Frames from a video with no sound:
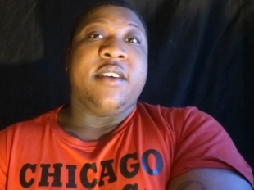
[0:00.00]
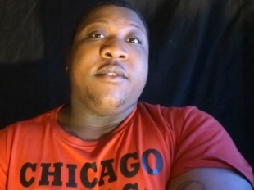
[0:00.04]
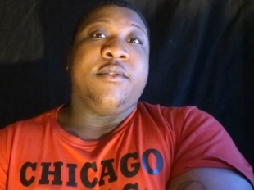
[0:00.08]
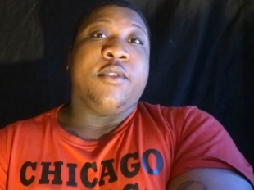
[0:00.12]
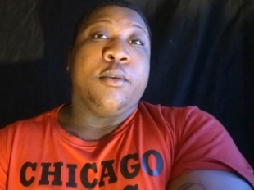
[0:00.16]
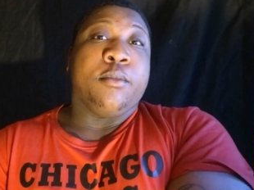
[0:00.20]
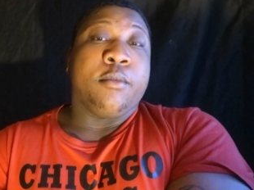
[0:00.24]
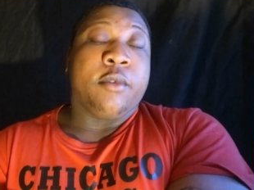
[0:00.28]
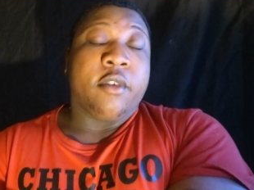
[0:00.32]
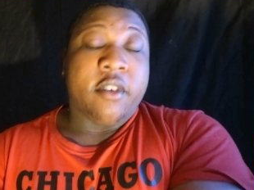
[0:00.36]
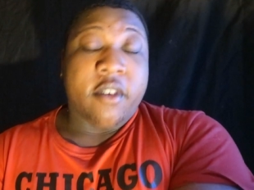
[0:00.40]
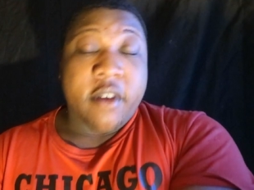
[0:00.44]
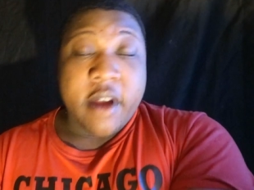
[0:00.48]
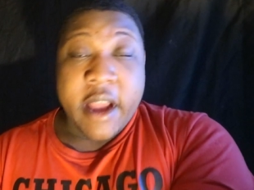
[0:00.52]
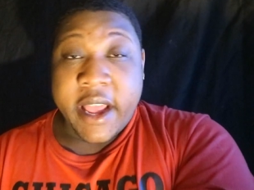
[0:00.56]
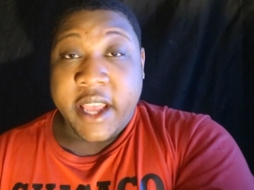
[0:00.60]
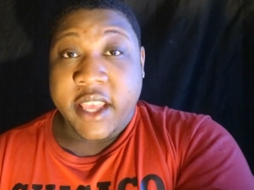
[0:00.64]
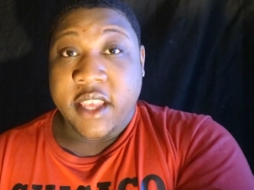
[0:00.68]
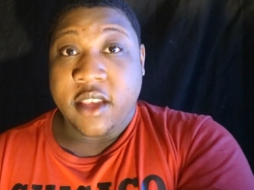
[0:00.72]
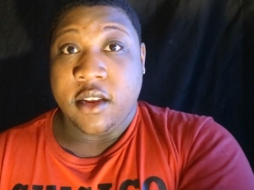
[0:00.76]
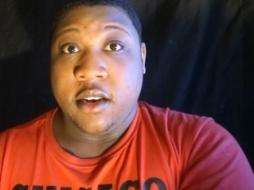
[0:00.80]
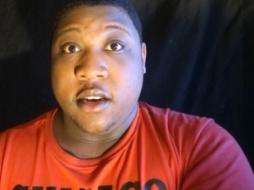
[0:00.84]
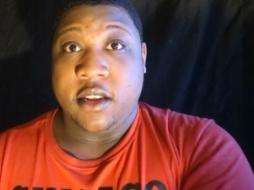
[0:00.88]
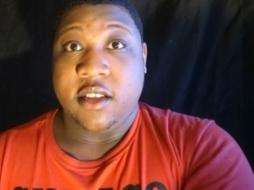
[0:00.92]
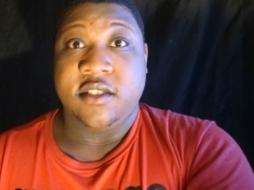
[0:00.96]
If you
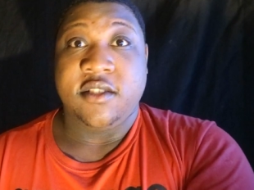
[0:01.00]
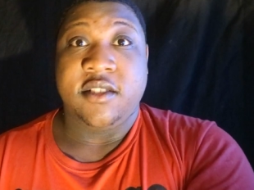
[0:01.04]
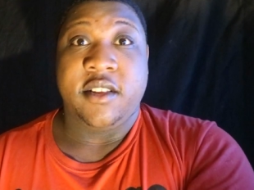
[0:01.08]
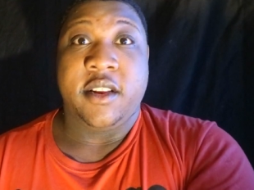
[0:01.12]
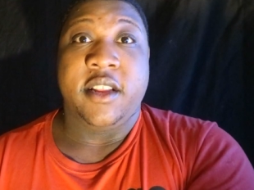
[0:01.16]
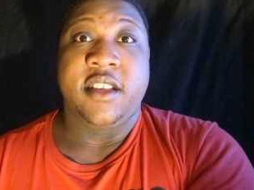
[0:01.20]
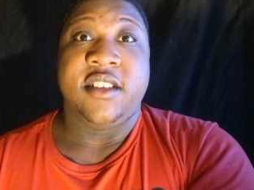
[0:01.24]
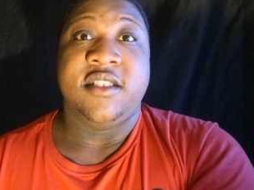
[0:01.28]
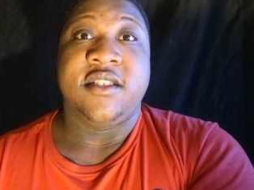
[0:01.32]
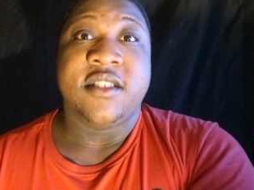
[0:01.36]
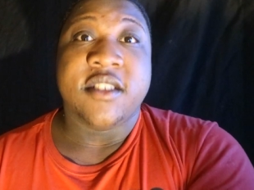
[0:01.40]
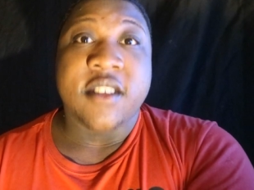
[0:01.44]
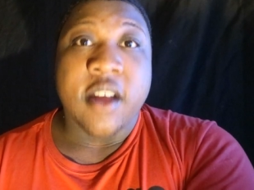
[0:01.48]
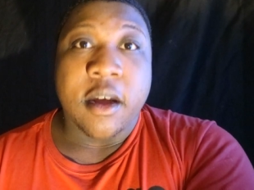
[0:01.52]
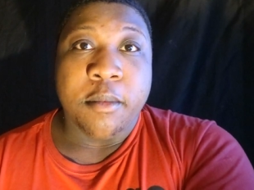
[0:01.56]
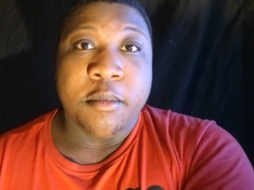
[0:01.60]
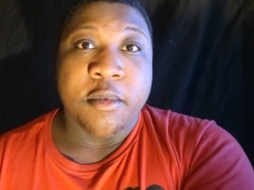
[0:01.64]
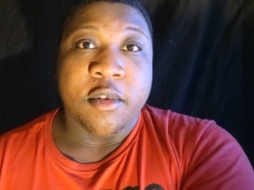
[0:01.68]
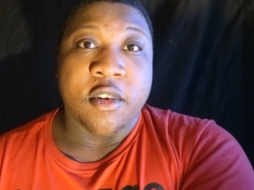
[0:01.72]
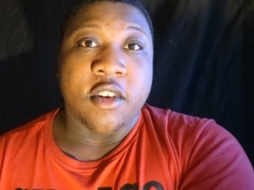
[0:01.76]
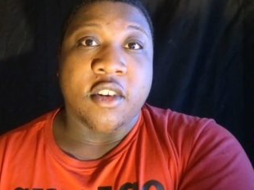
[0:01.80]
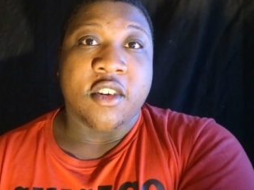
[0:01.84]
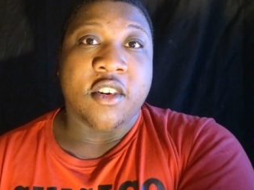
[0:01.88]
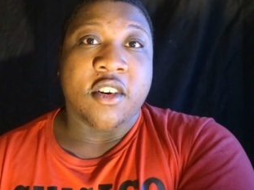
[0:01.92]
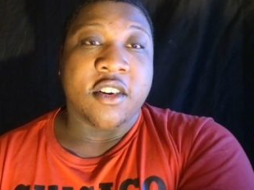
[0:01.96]
miraculously
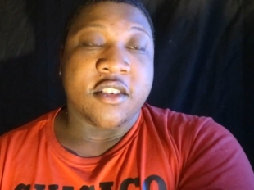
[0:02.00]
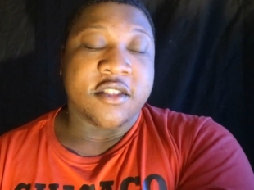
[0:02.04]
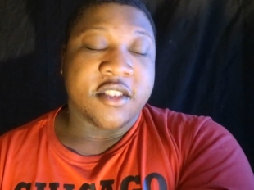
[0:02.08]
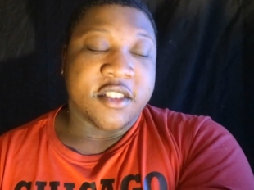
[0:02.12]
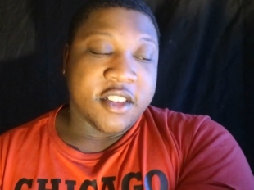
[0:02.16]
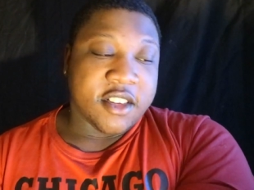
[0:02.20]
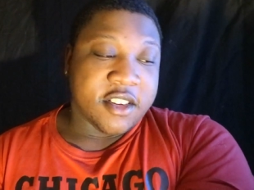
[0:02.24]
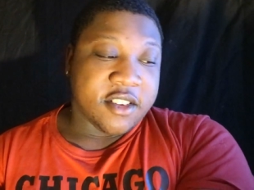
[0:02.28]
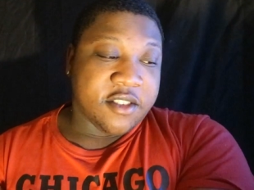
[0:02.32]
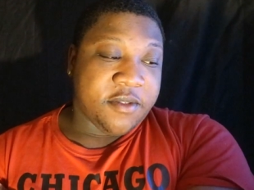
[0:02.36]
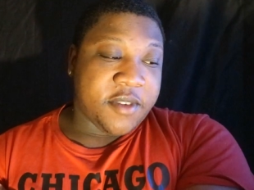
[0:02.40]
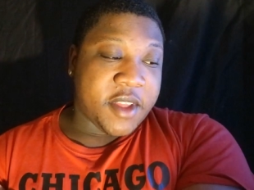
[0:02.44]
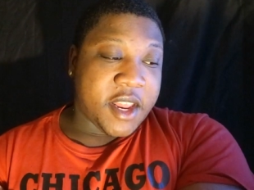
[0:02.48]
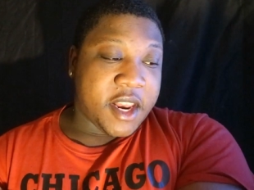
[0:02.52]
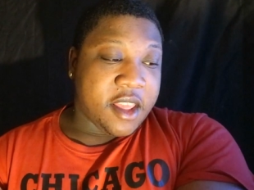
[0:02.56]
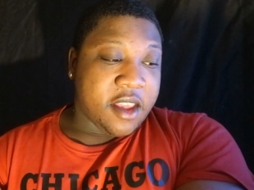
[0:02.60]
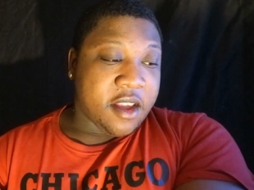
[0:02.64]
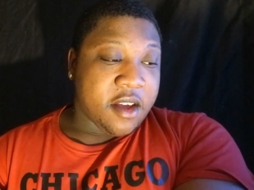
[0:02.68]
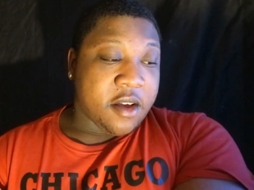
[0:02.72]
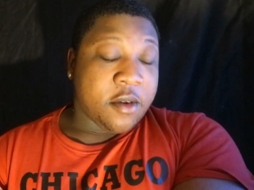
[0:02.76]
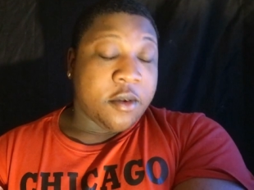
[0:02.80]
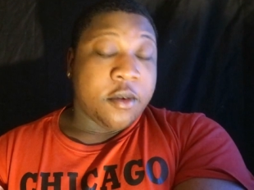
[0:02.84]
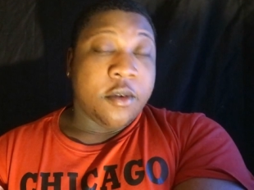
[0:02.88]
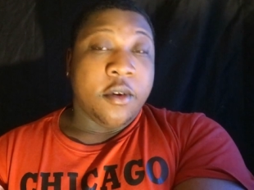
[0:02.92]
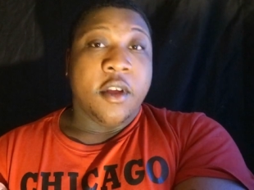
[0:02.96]
stumbled across this
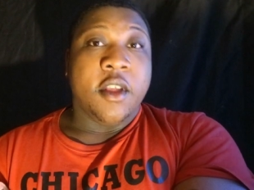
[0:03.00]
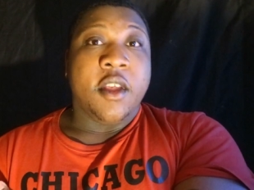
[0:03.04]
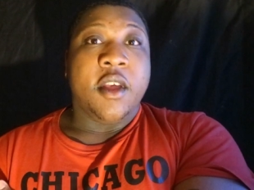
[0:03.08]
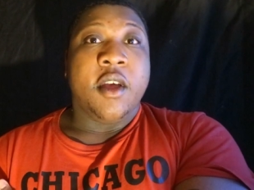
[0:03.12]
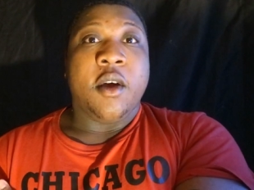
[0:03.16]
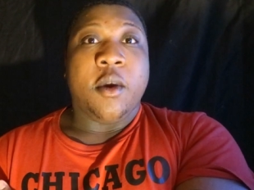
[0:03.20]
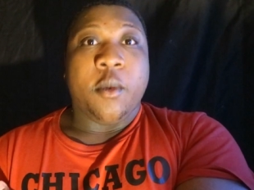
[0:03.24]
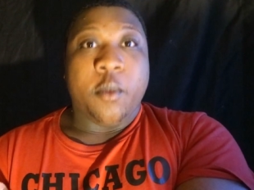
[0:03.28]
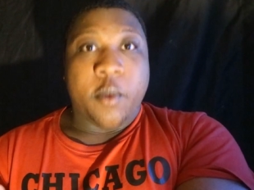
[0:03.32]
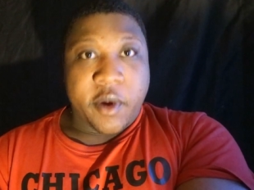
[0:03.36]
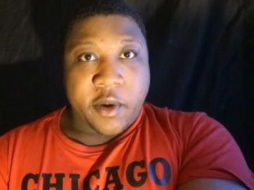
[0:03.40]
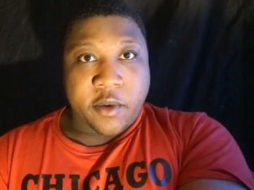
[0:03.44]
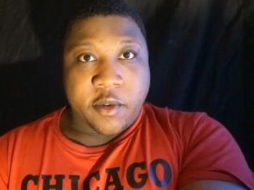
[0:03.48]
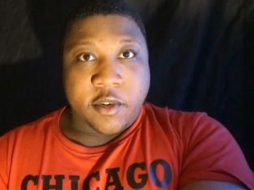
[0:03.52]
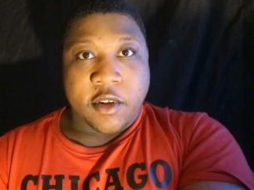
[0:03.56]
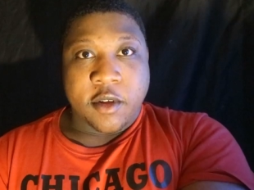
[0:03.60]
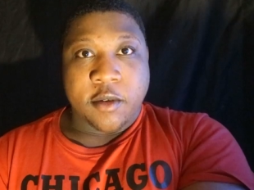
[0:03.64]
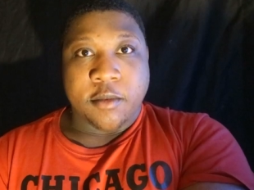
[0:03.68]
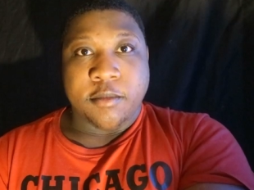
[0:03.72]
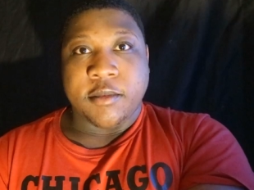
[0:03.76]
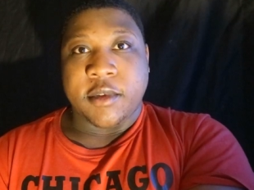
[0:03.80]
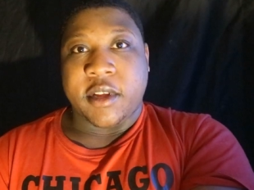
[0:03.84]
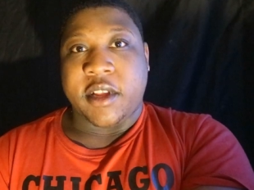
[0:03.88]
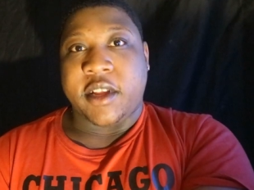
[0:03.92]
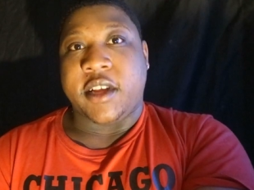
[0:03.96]
video,
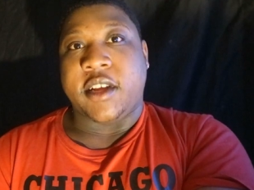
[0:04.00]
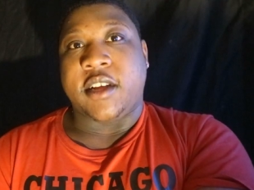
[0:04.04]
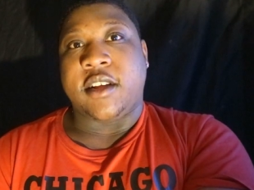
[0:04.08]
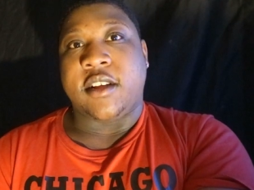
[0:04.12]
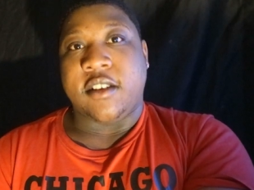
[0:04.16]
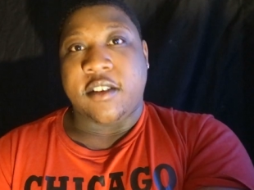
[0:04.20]
welcome and